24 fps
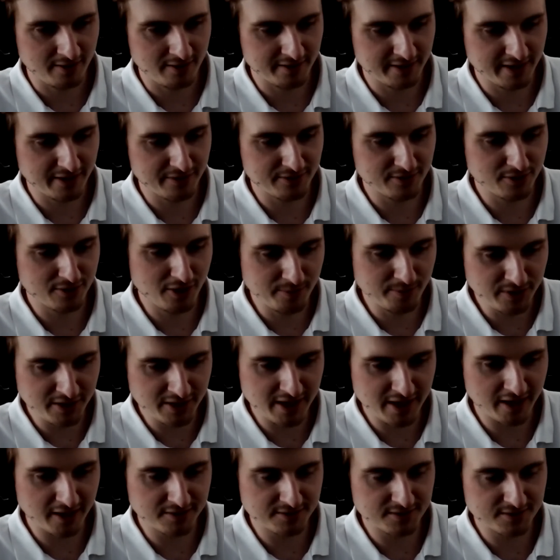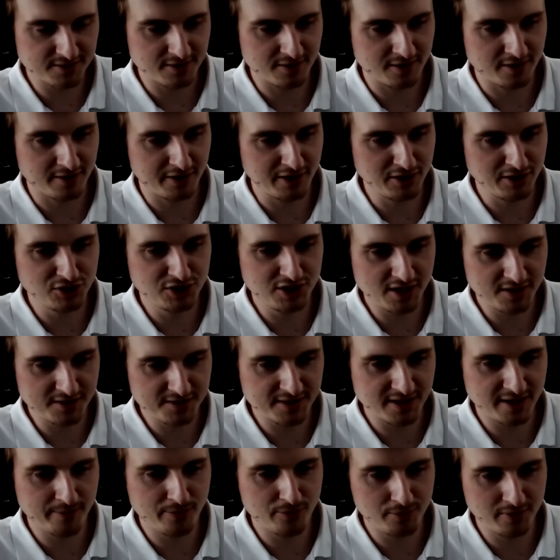can communicate in
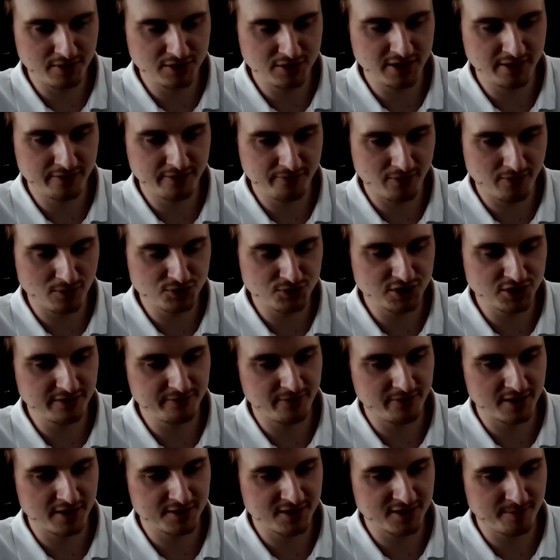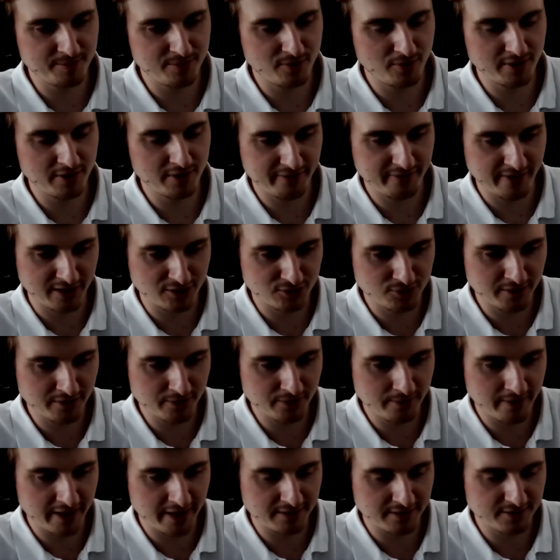GSM 3G 4G, for example, if I
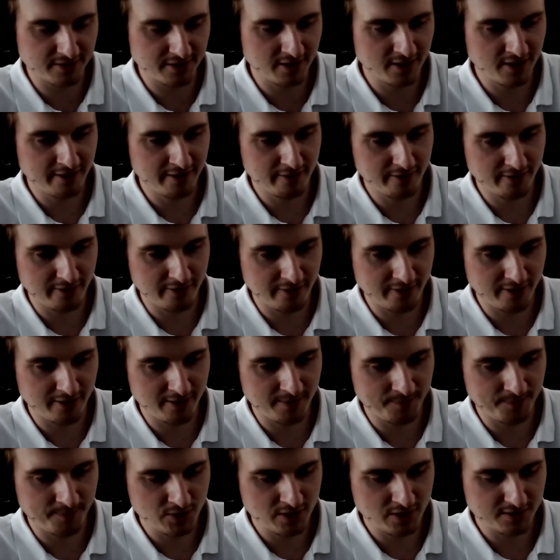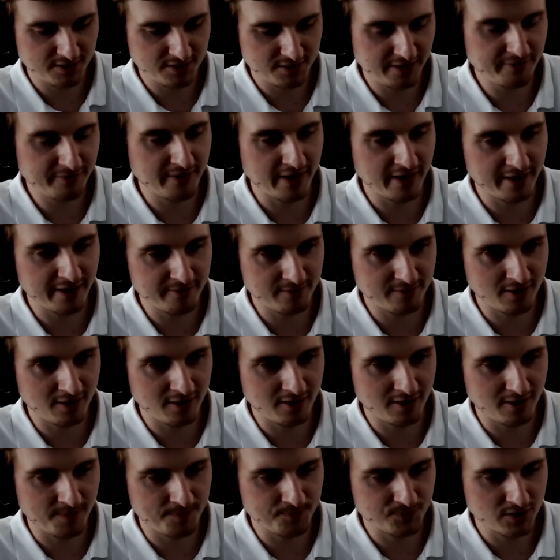downgrade, if I
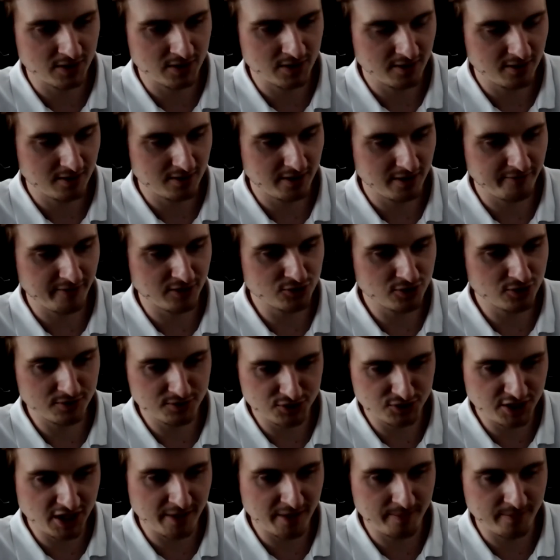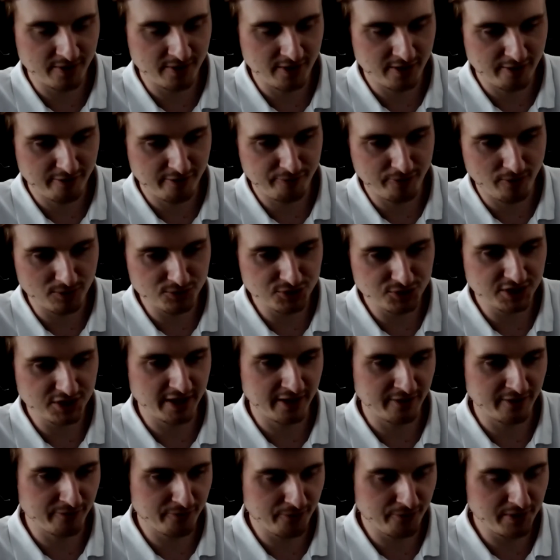if I just jam 4G
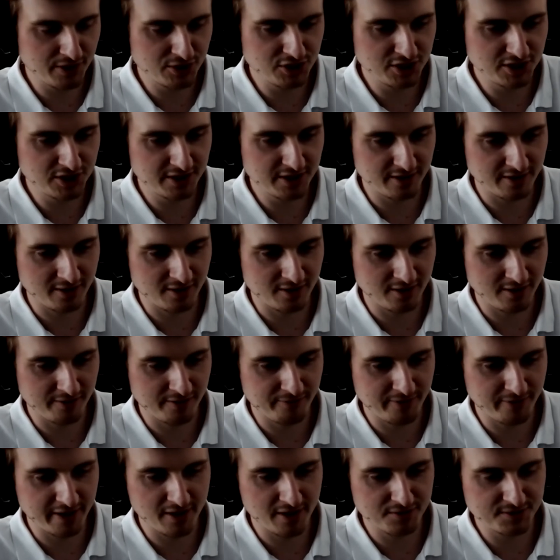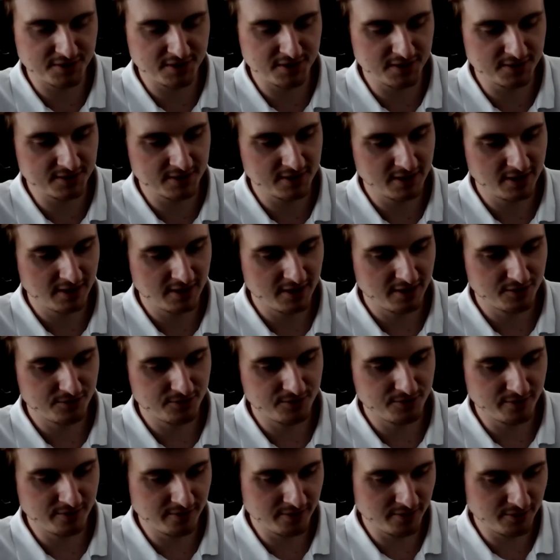and 3G uh, frequencies,
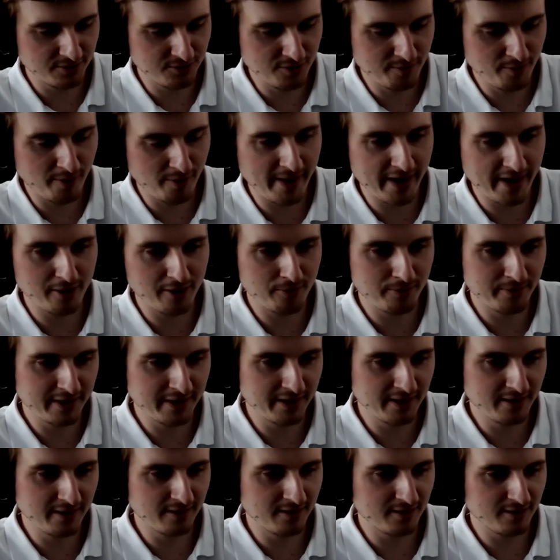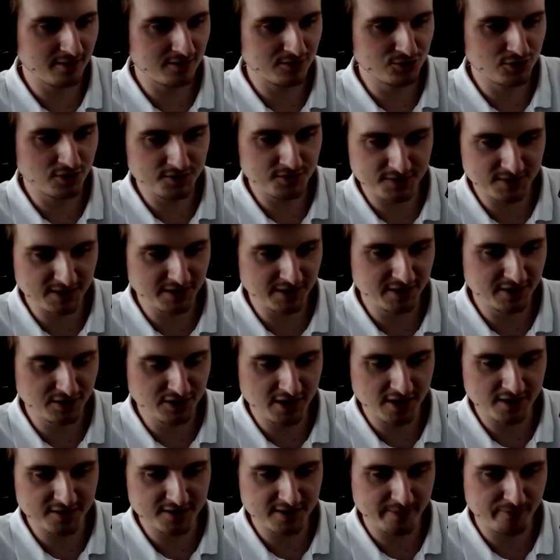the, the, mobile will just see the
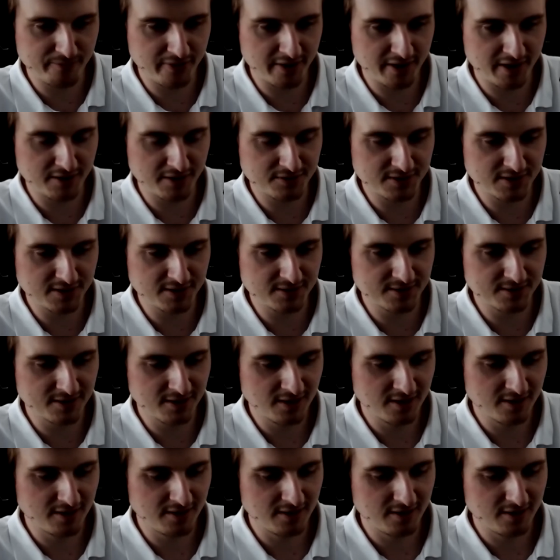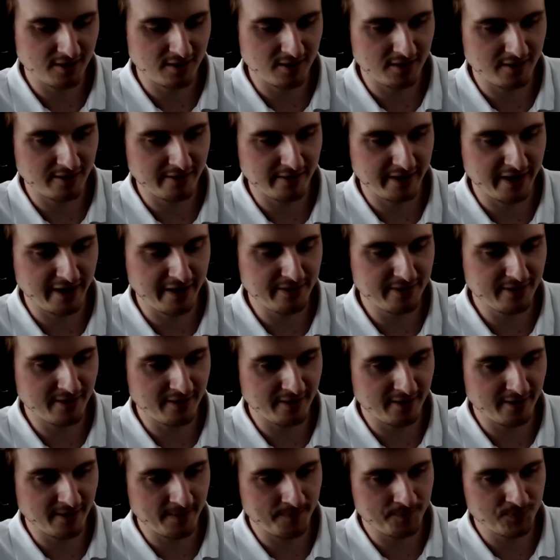GSM frequencies uh, and
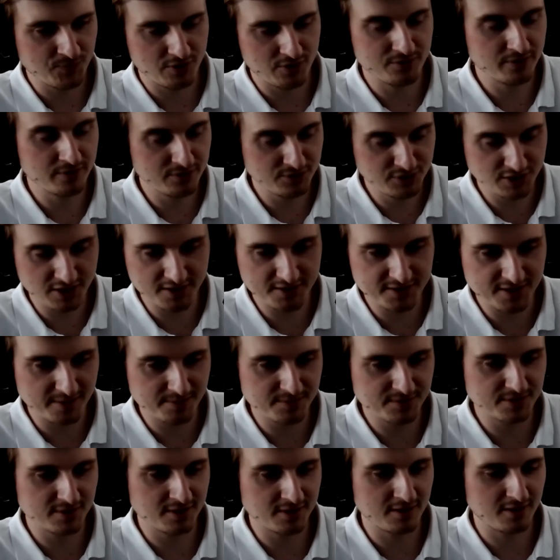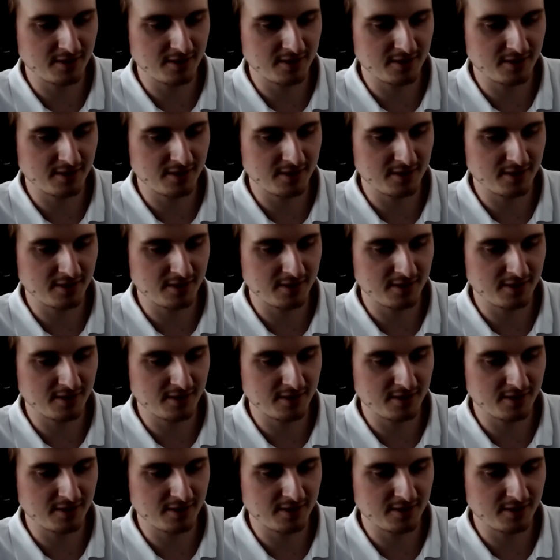uh, the GSM's